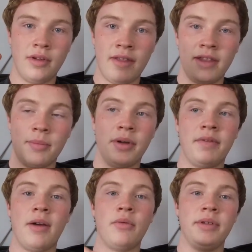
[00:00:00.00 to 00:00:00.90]
and then
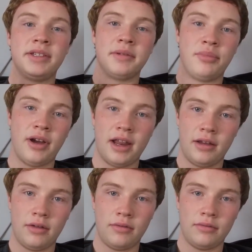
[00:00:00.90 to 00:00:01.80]
above that will be soprano.